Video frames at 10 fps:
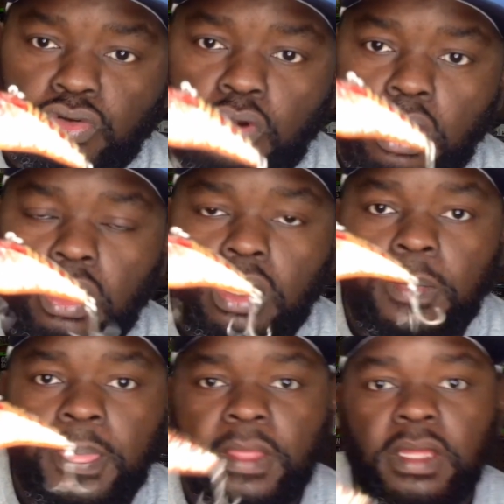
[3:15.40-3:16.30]
craw,
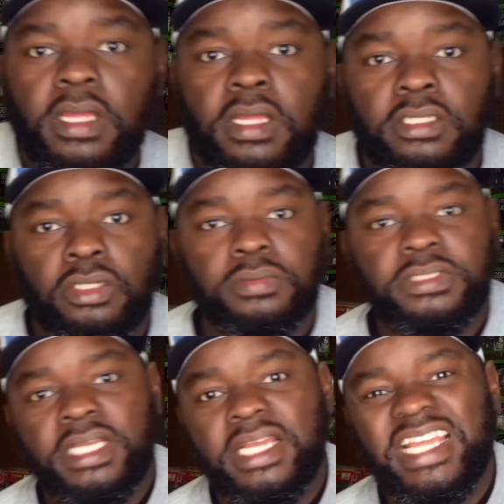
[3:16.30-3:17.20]

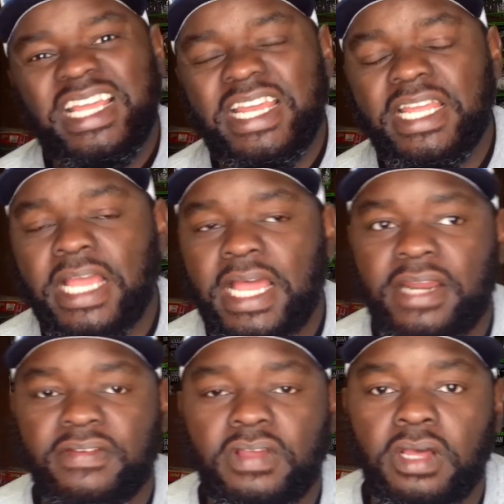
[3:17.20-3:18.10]
any kind
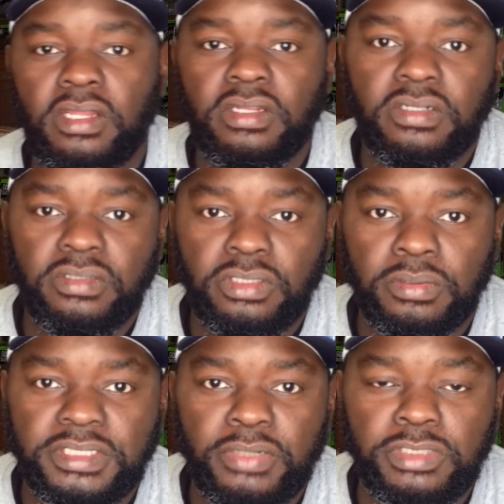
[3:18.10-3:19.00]
of color,
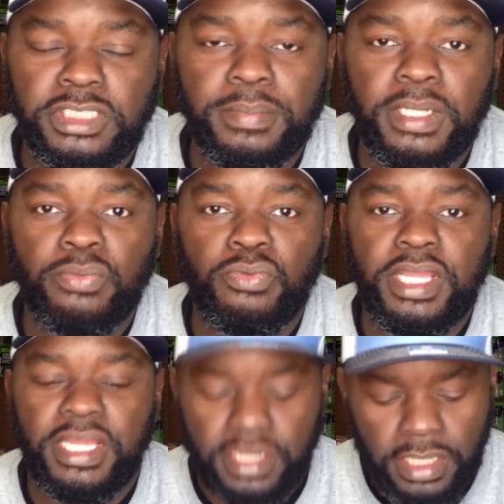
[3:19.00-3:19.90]
resembling
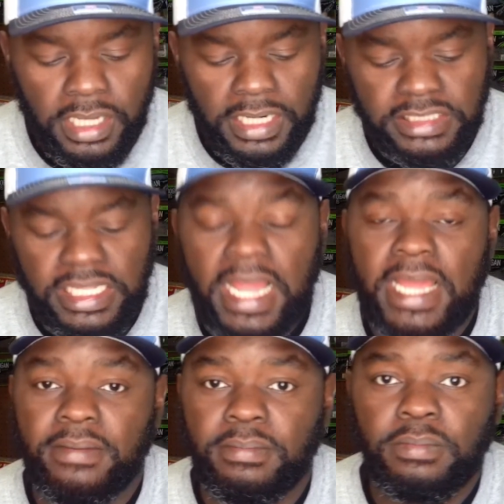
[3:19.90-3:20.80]
red that's
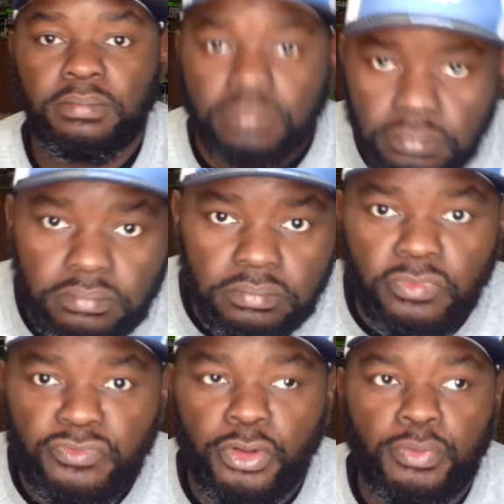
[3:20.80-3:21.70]
got
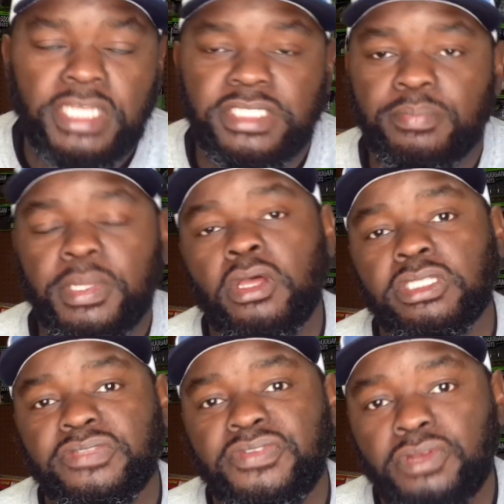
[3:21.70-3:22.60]
fluorescent, because
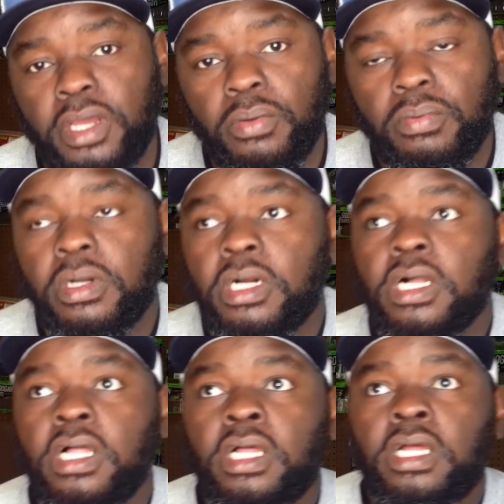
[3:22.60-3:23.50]
if you know,
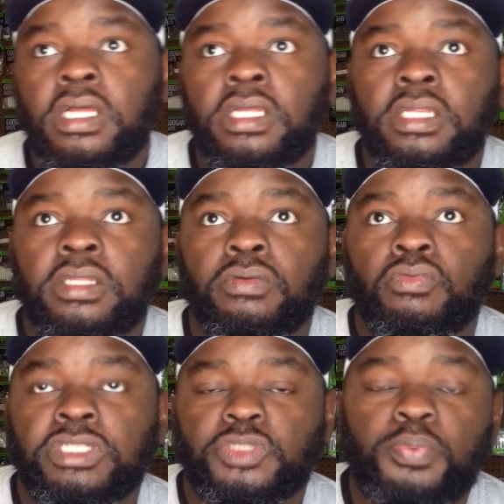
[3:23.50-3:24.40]

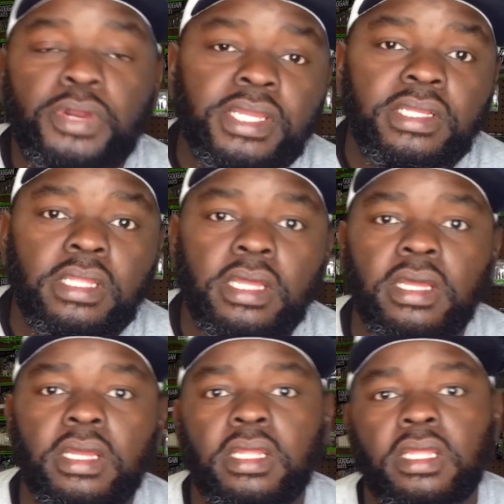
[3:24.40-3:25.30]
with spring
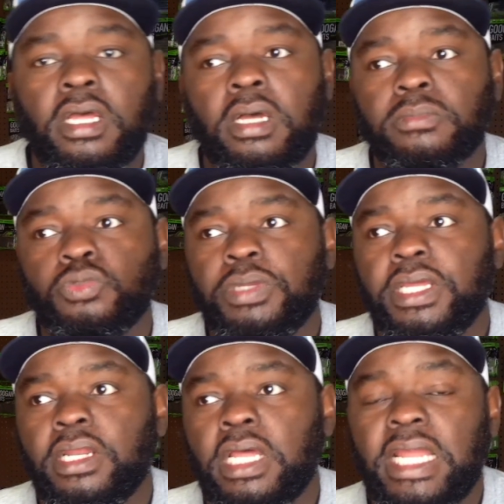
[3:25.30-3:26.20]
comes
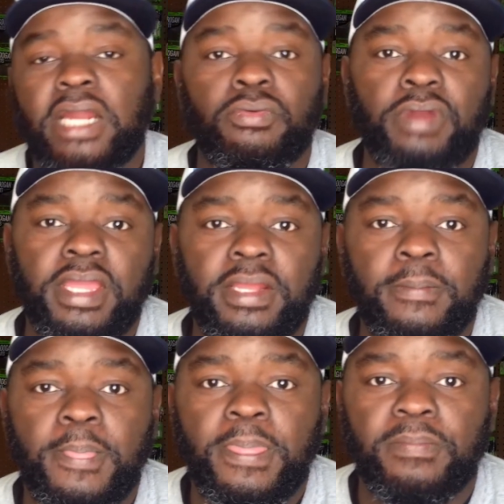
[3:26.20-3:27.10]
with a lot of rain,
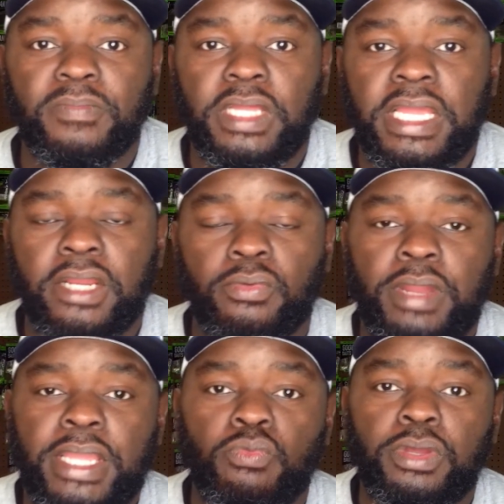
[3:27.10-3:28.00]
and the
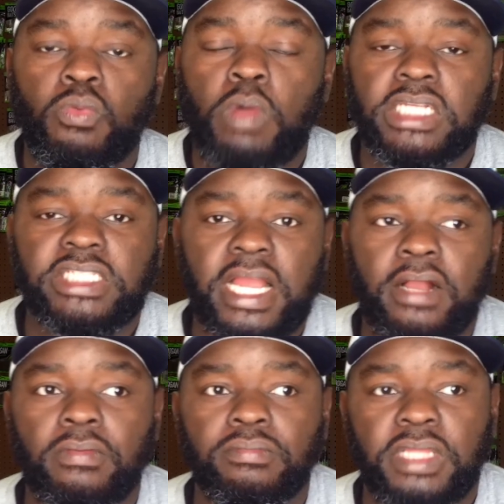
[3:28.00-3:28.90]
rain will wash
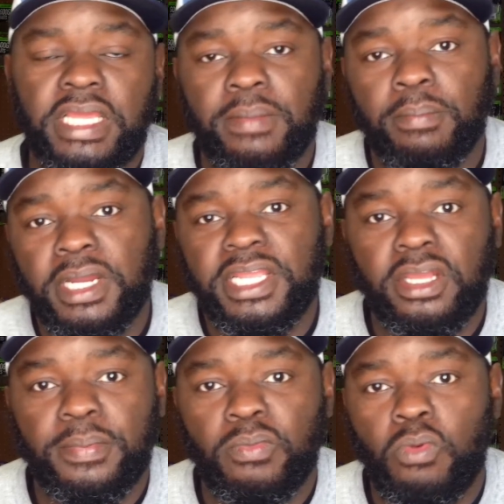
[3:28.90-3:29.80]
out and muddy up